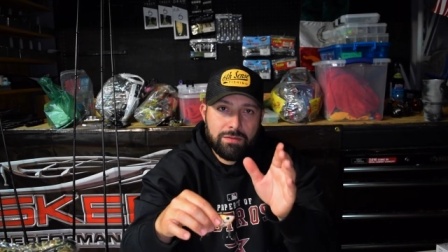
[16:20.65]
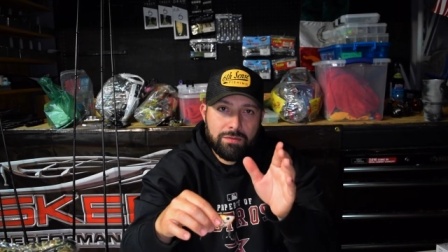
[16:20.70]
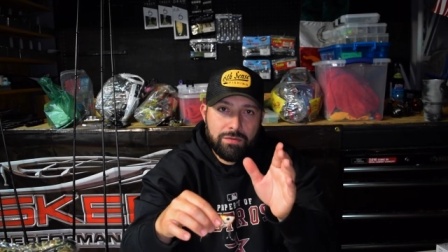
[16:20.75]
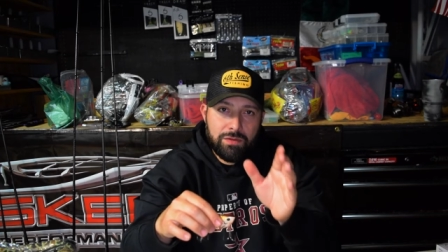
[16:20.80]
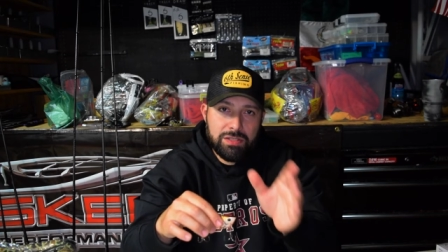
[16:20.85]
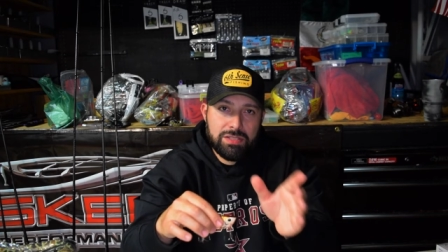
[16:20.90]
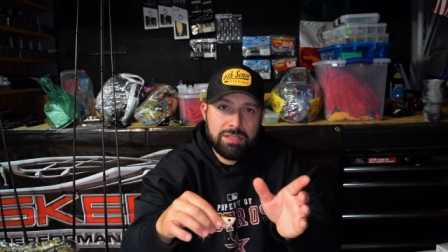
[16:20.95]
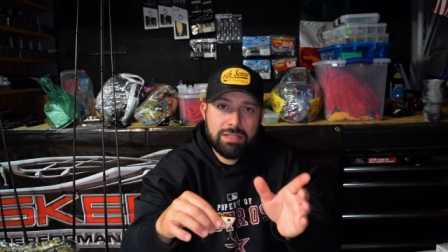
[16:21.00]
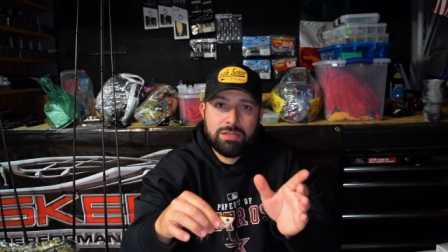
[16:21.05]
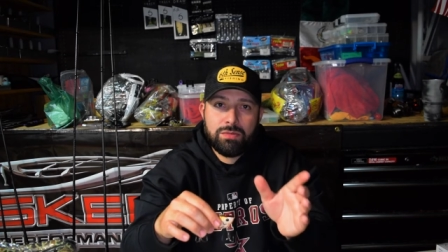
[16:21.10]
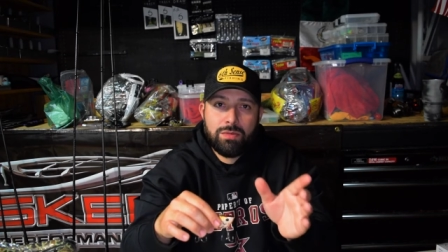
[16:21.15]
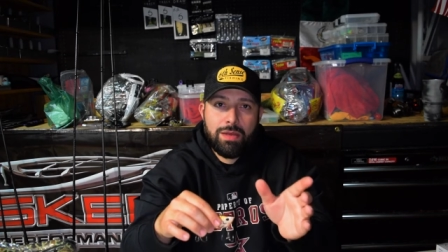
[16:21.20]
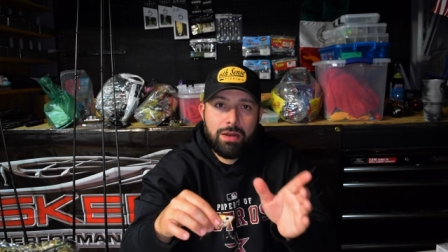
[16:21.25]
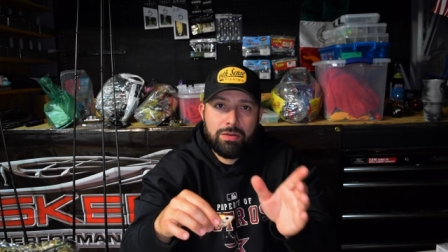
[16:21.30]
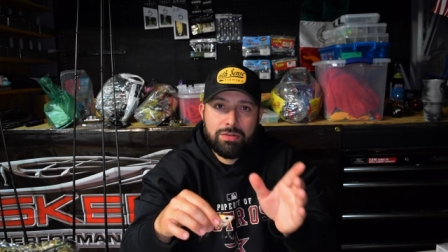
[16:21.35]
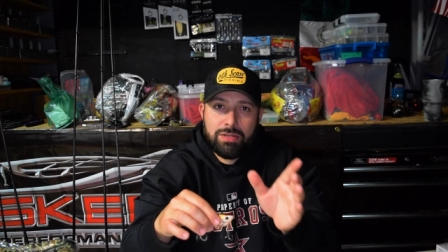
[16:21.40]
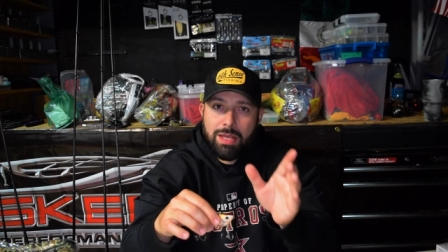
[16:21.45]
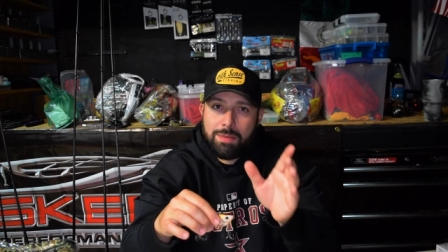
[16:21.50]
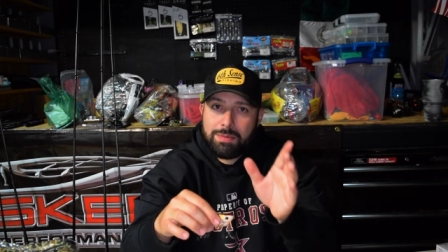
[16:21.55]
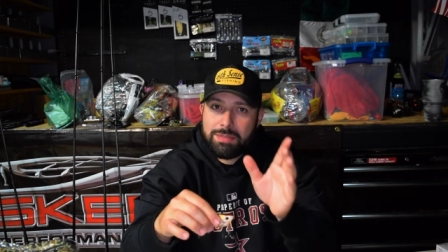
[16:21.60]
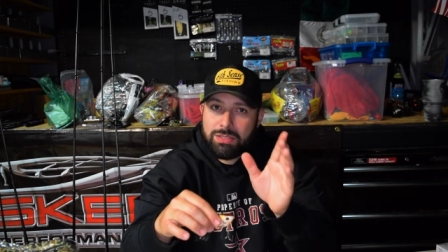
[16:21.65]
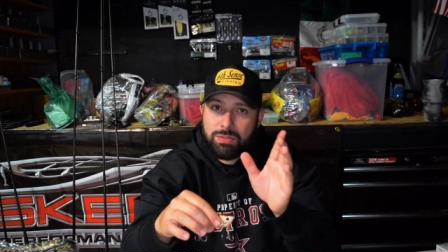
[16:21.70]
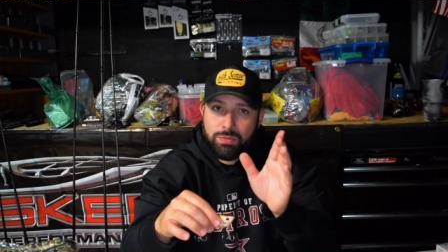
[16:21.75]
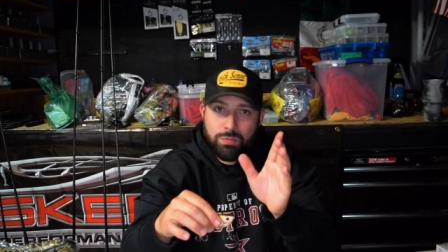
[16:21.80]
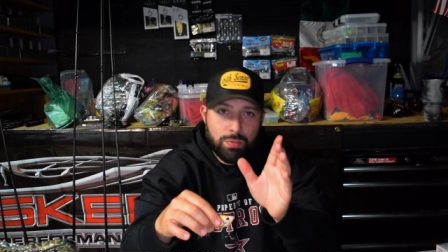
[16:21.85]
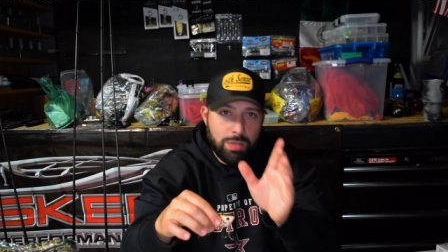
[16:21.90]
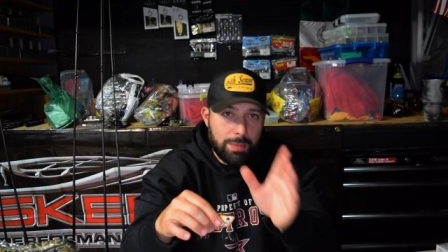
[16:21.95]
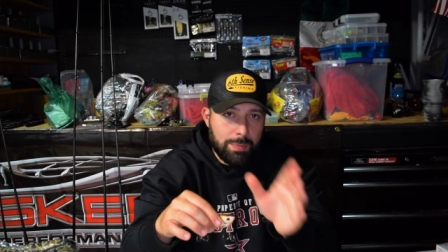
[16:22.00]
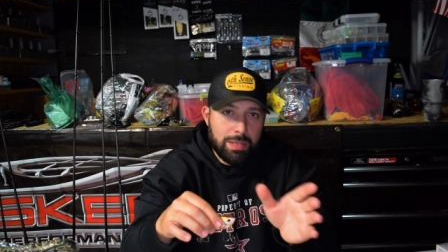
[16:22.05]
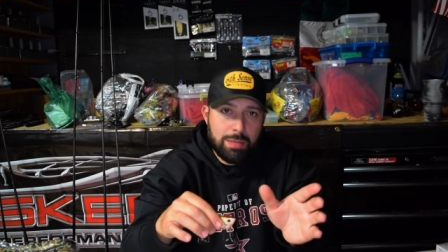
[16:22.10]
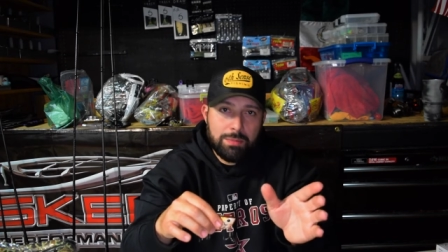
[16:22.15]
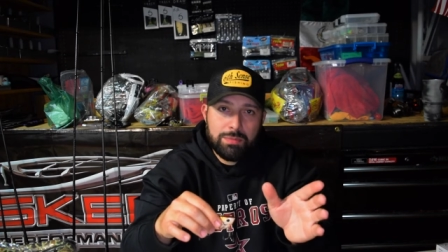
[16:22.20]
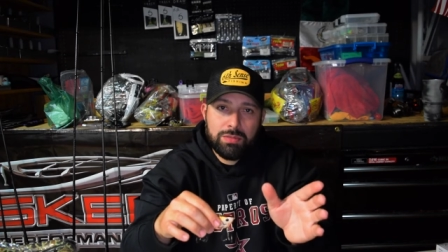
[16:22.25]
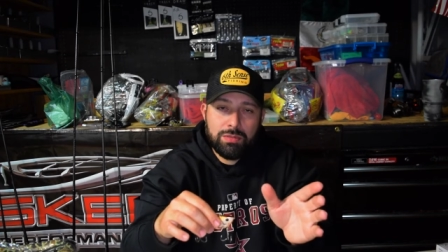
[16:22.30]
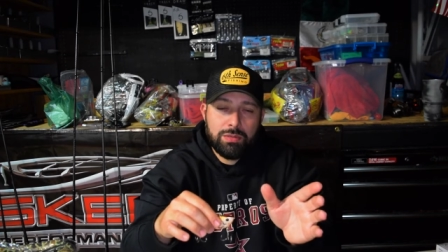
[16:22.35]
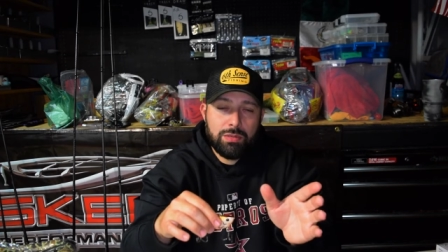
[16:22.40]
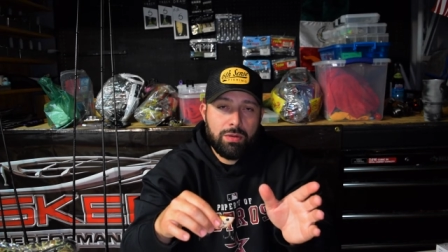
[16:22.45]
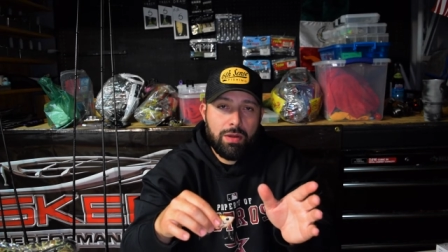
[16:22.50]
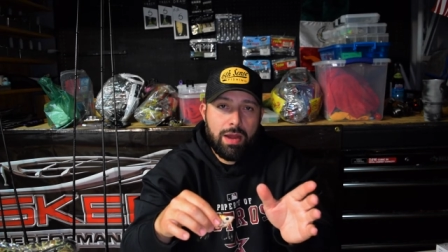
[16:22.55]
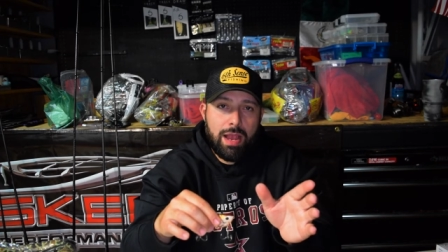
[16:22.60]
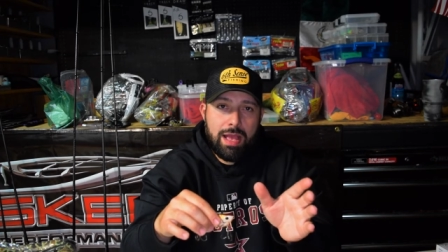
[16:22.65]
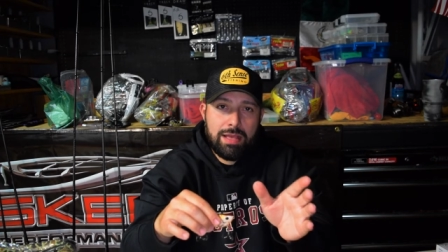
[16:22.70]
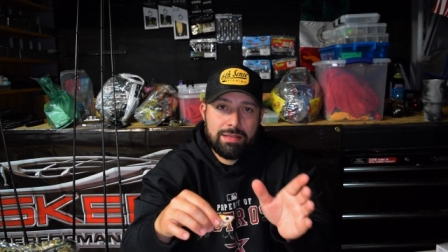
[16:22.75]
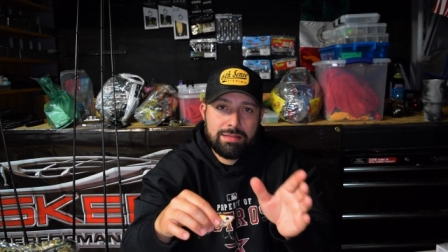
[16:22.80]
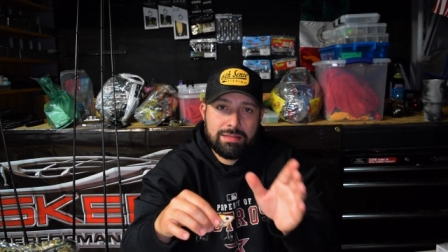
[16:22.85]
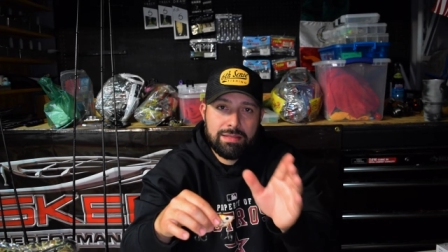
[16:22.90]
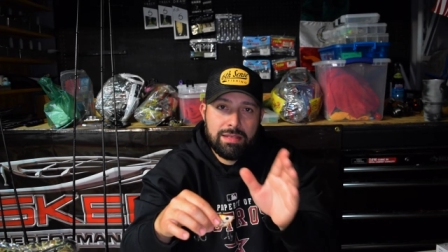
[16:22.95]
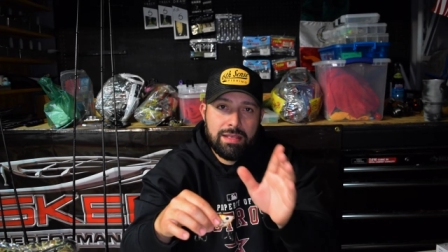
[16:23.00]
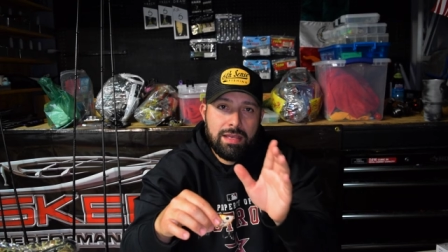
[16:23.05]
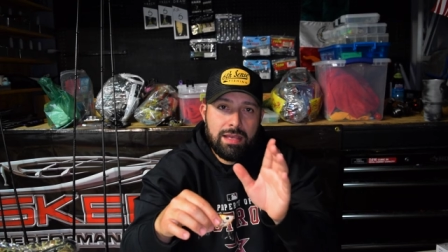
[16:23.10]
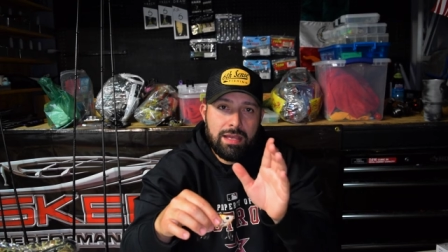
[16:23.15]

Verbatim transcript: fish these rattle traps is ripping them through grass,